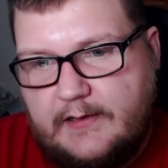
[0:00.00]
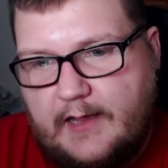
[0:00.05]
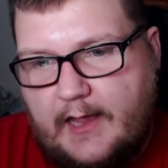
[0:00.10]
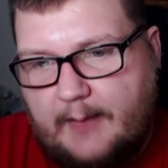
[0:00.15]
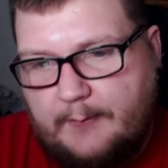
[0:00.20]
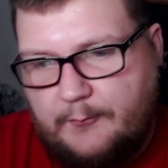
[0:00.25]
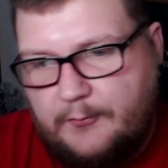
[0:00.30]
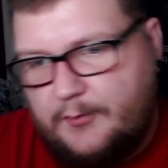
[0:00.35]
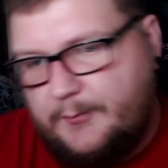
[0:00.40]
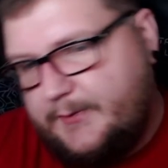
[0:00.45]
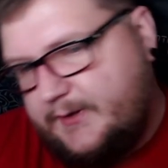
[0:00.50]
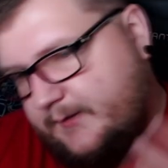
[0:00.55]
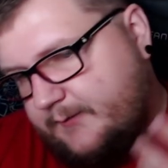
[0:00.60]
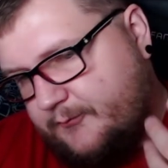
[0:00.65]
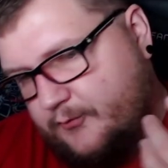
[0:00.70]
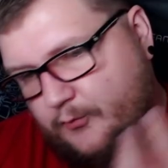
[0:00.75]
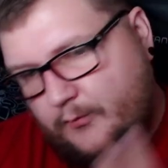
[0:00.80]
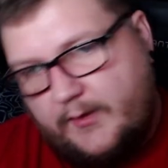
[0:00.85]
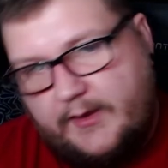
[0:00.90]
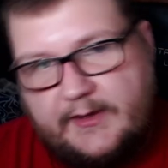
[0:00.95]
I'm going to be
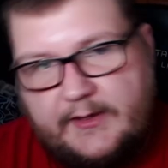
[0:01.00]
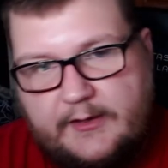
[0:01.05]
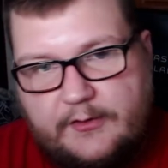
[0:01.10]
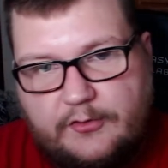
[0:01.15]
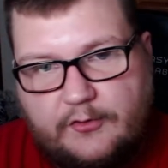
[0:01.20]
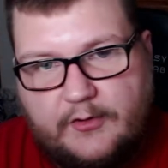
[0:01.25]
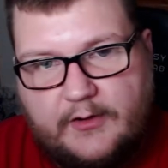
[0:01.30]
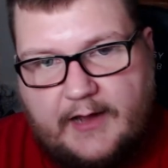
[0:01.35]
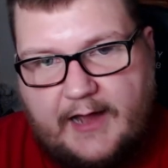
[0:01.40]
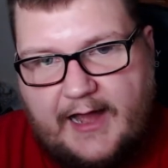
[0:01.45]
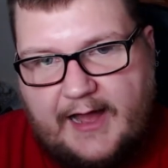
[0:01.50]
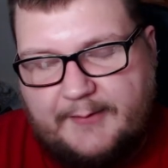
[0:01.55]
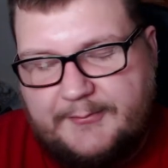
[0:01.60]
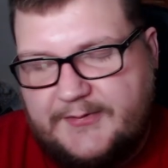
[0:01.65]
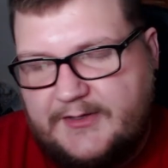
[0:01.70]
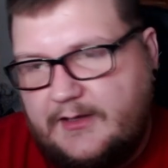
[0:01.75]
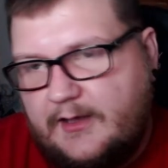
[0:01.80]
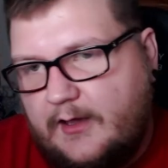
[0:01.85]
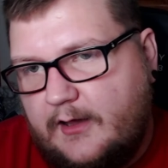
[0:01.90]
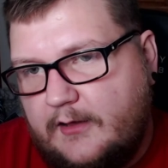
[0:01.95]
giving away either a
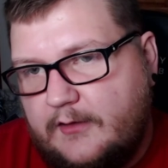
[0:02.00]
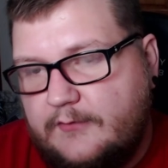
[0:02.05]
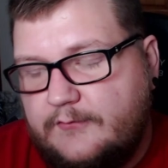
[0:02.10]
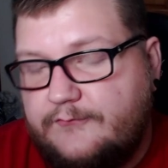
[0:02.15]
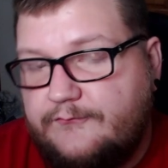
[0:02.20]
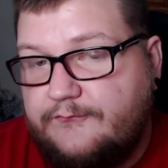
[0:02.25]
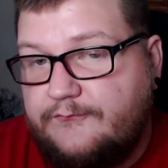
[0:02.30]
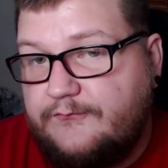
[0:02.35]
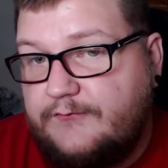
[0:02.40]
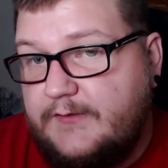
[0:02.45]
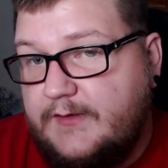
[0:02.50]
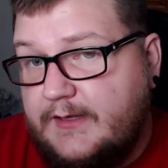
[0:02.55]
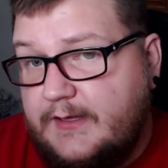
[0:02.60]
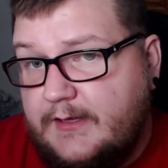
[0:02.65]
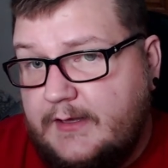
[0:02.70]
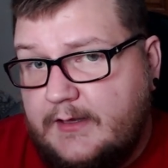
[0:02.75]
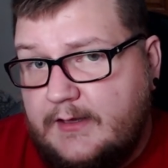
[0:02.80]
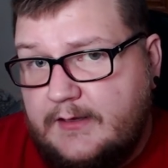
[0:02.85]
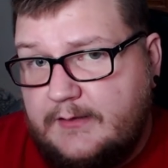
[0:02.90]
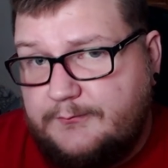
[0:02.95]
copy of
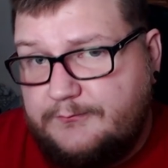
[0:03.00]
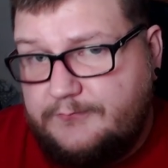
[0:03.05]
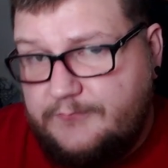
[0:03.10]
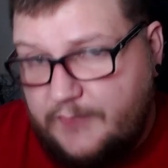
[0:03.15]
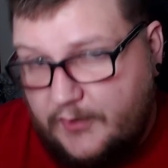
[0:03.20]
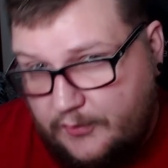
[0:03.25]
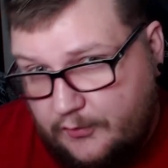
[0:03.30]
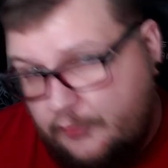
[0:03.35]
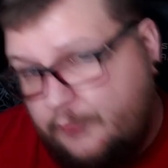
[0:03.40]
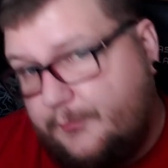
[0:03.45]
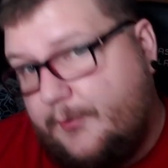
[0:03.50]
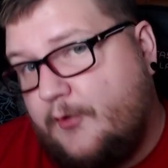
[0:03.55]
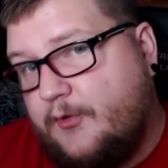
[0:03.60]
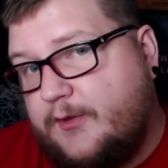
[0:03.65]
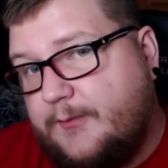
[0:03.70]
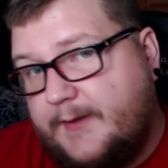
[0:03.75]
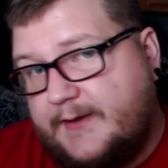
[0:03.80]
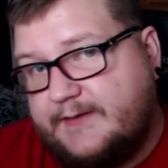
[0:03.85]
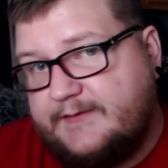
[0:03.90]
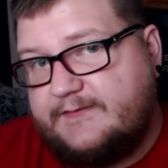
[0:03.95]
the new
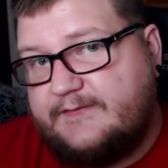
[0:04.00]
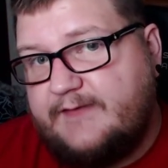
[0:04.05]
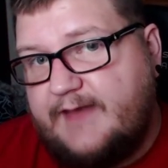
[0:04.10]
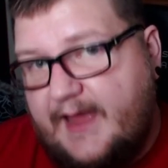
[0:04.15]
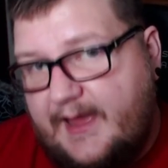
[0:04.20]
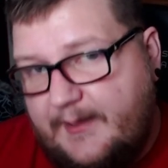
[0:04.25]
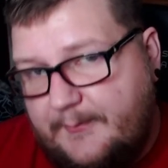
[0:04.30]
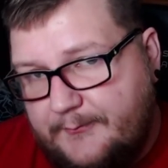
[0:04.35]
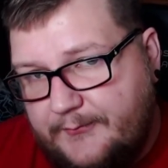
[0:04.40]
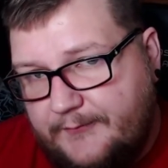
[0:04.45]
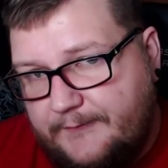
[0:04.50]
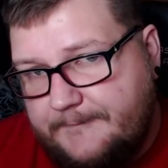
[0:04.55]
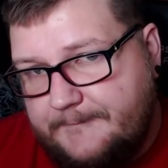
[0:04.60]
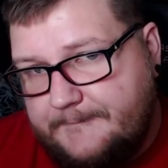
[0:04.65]
Pokemon Snap,